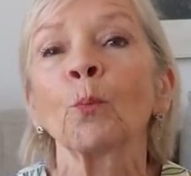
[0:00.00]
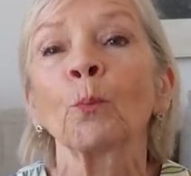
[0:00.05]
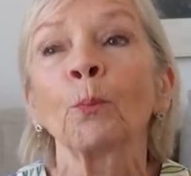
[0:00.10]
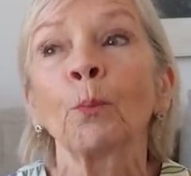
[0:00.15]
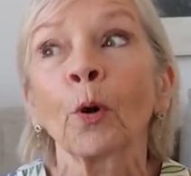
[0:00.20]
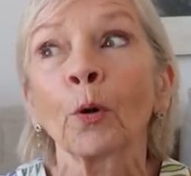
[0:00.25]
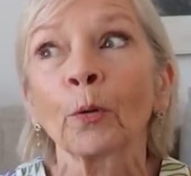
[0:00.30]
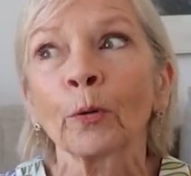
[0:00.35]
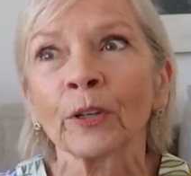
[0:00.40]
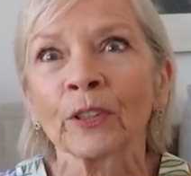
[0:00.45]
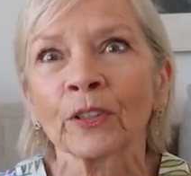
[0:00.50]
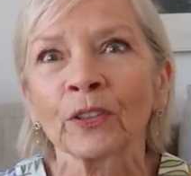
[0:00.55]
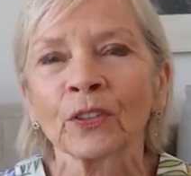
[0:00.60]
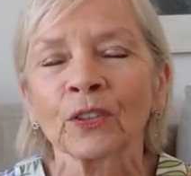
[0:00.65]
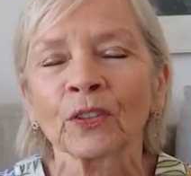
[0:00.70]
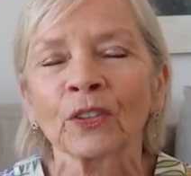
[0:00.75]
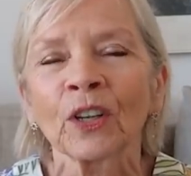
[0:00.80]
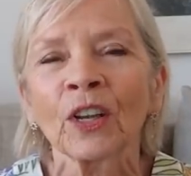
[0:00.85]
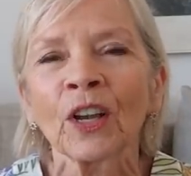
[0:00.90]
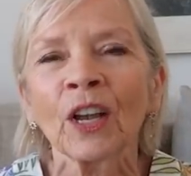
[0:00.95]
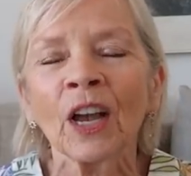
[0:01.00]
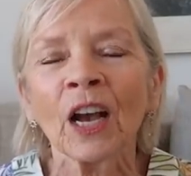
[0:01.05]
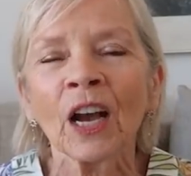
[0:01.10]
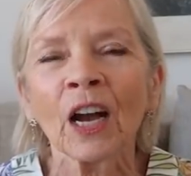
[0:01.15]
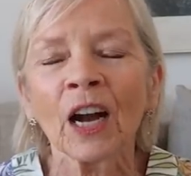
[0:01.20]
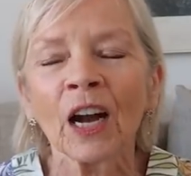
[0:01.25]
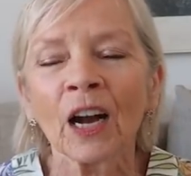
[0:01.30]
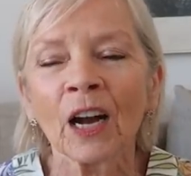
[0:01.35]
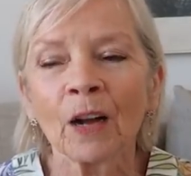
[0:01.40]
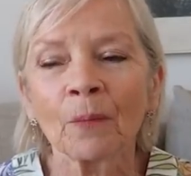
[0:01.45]
Boris
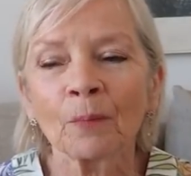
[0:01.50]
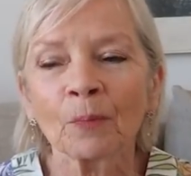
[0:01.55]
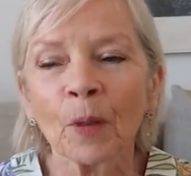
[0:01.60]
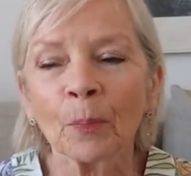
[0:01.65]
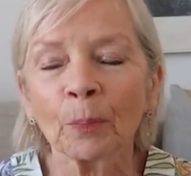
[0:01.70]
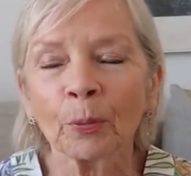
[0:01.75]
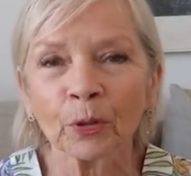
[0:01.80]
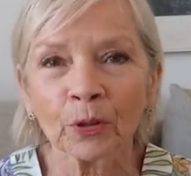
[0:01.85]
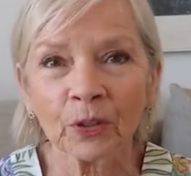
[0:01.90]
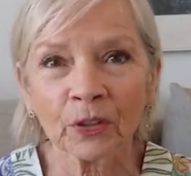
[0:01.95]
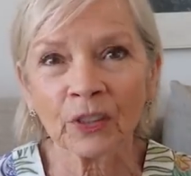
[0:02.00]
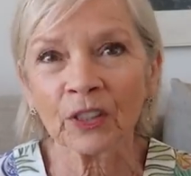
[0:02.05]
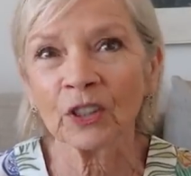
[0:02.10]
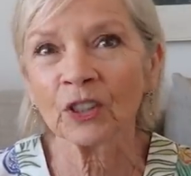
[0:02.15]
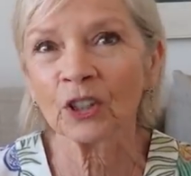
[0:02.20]
put us